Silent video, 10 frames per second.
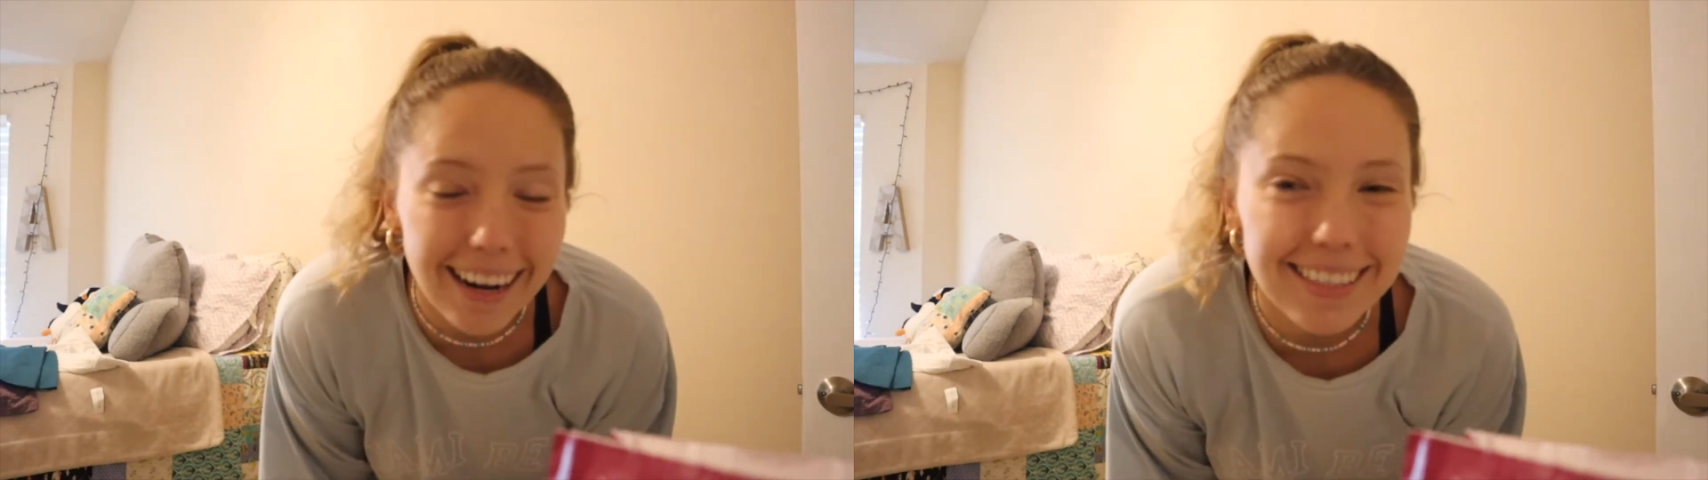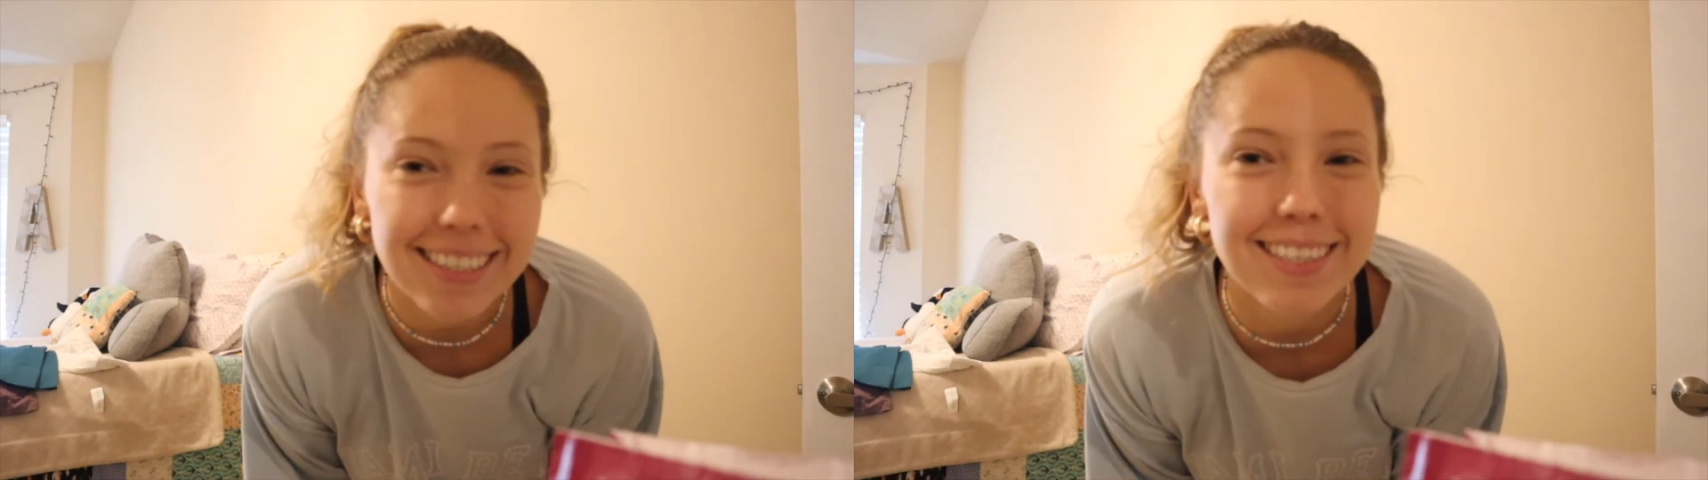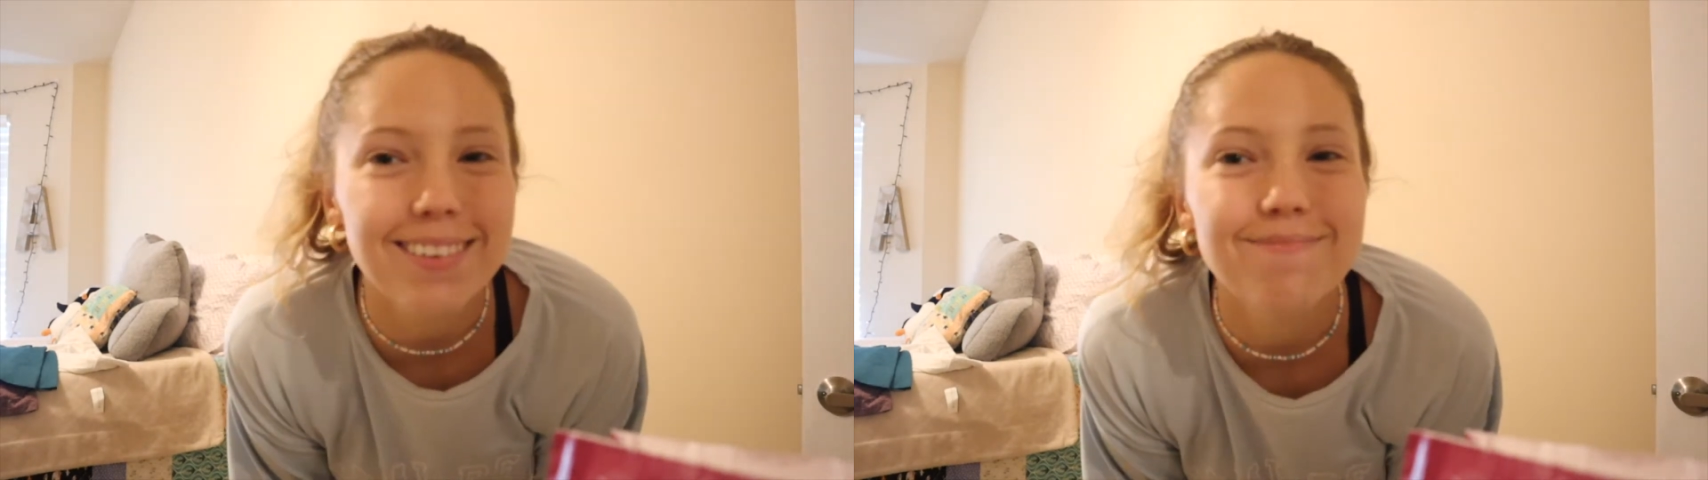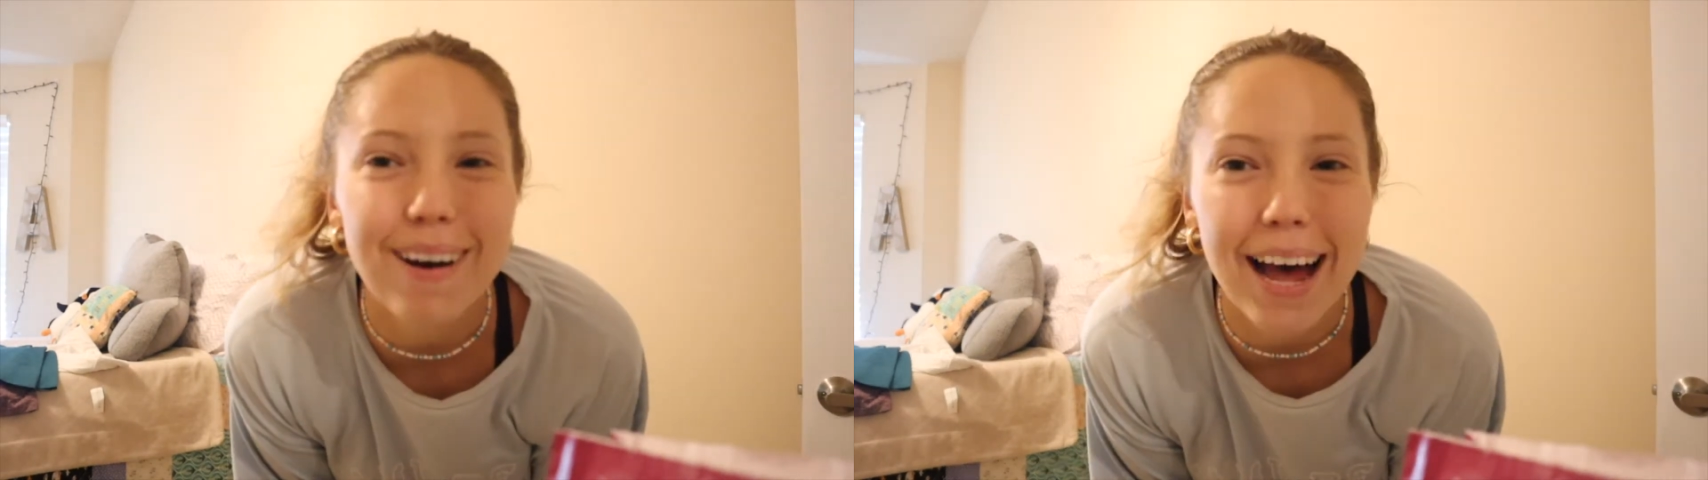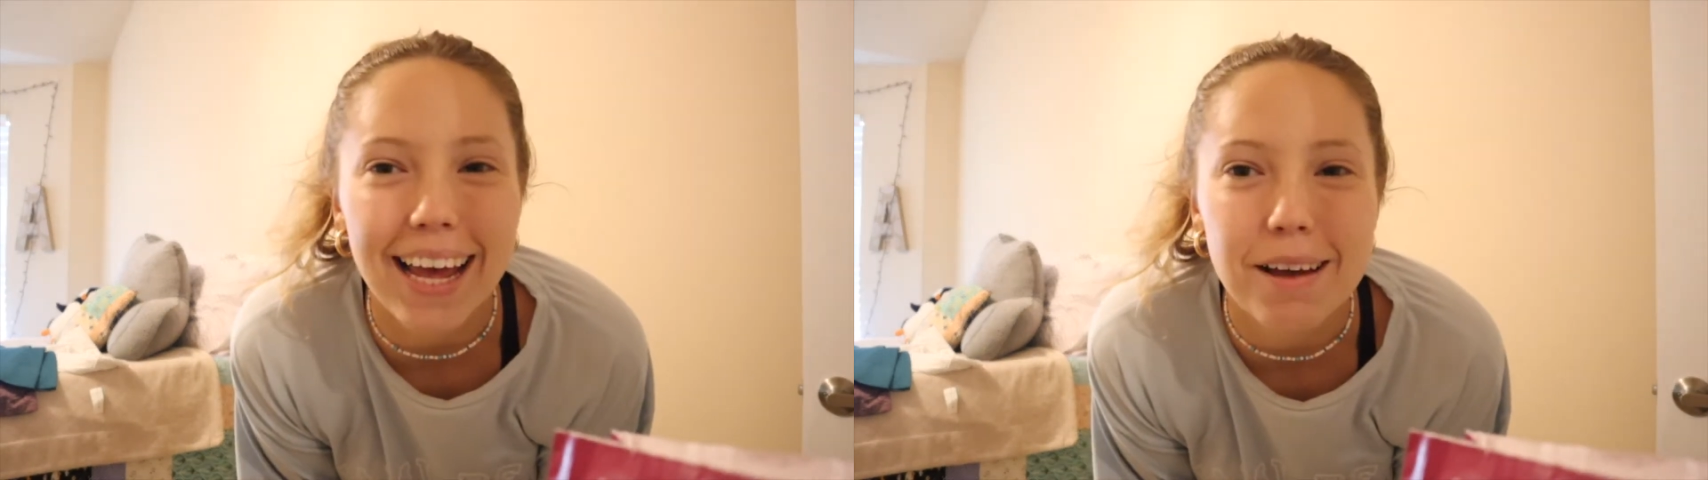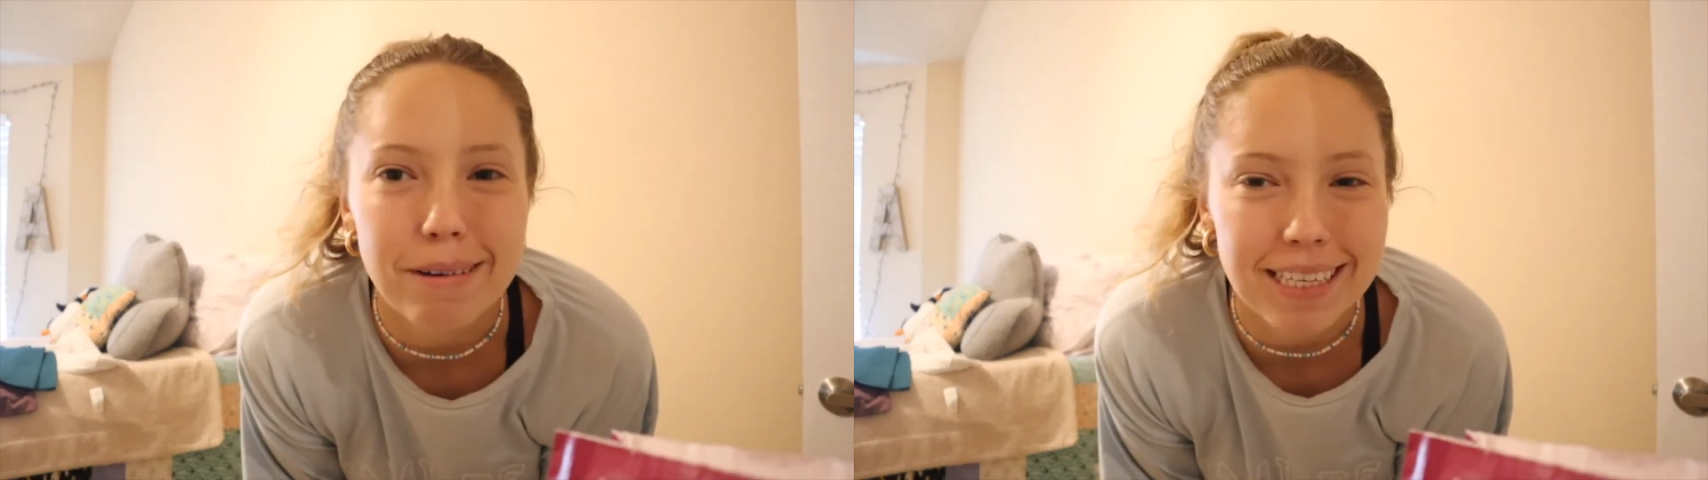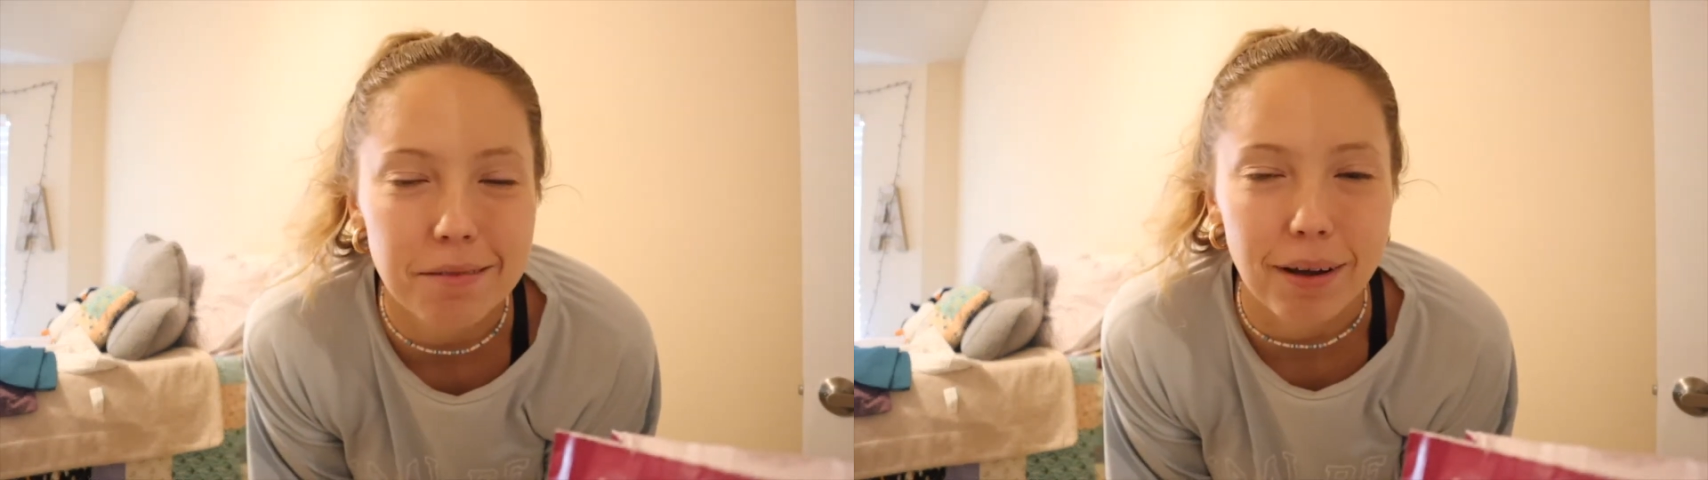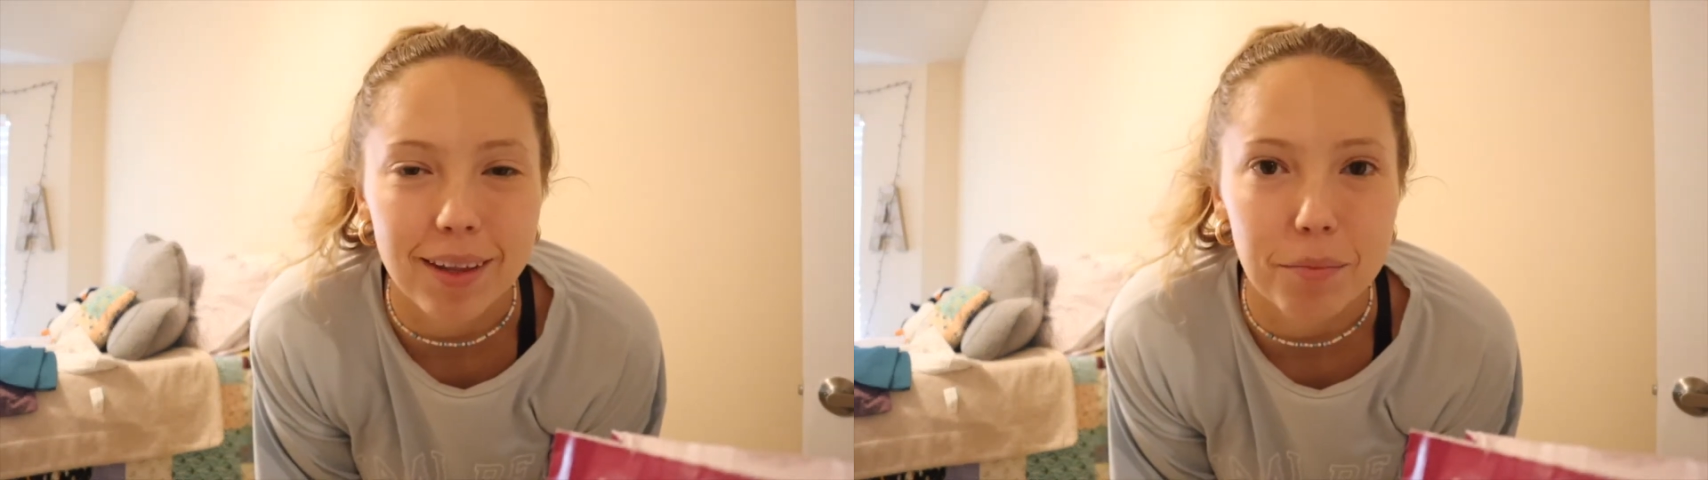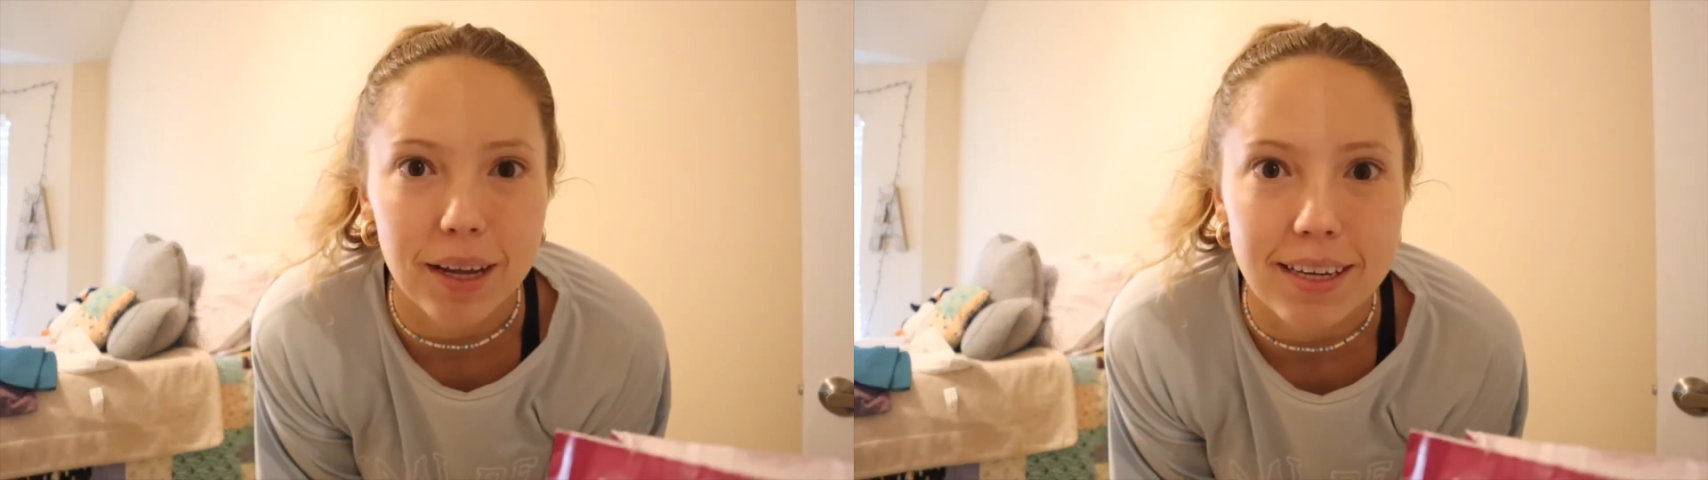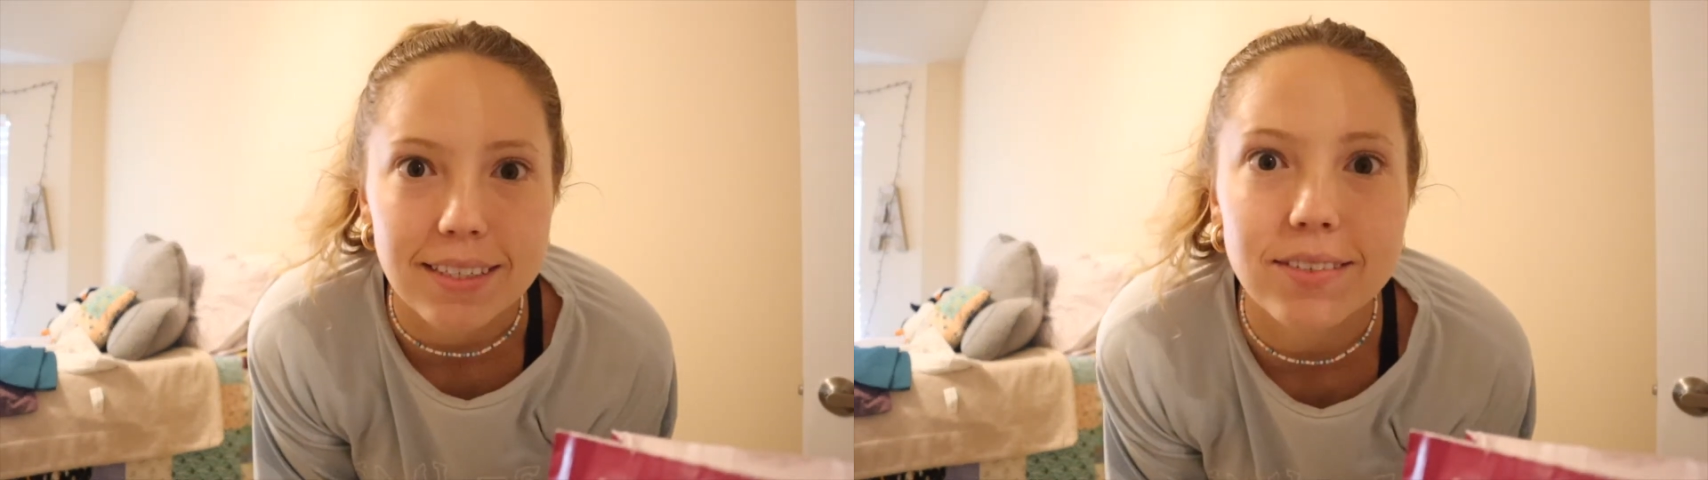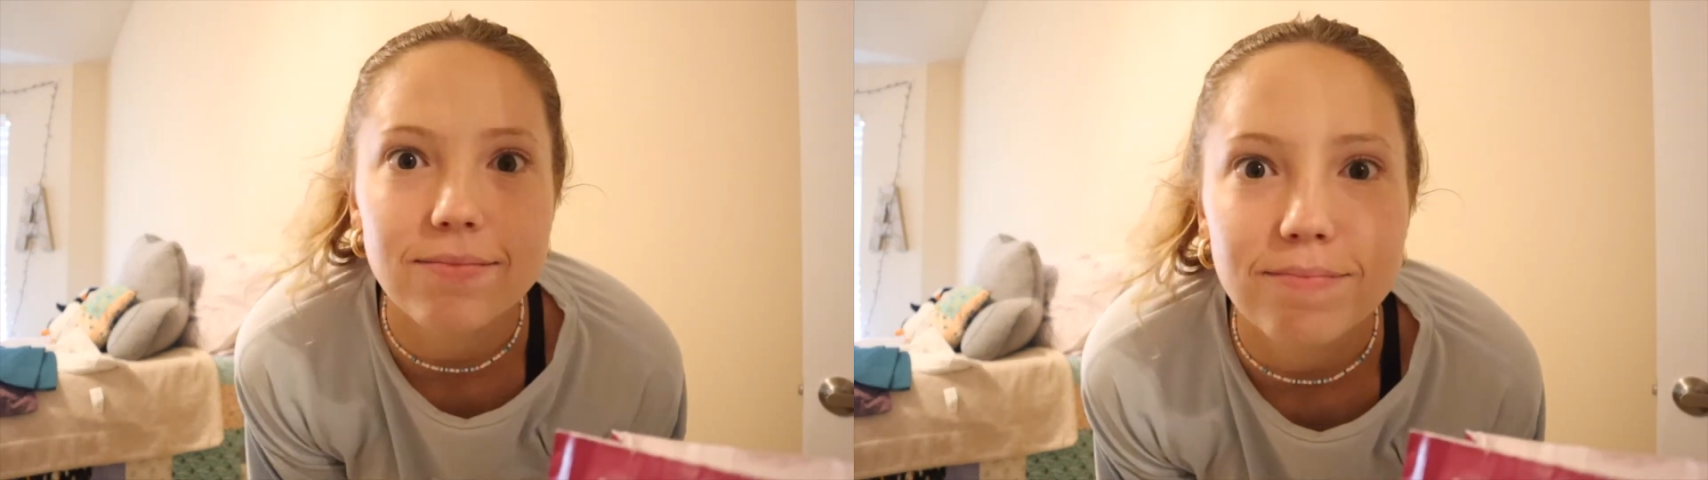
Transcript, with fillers: out to my amazing mother because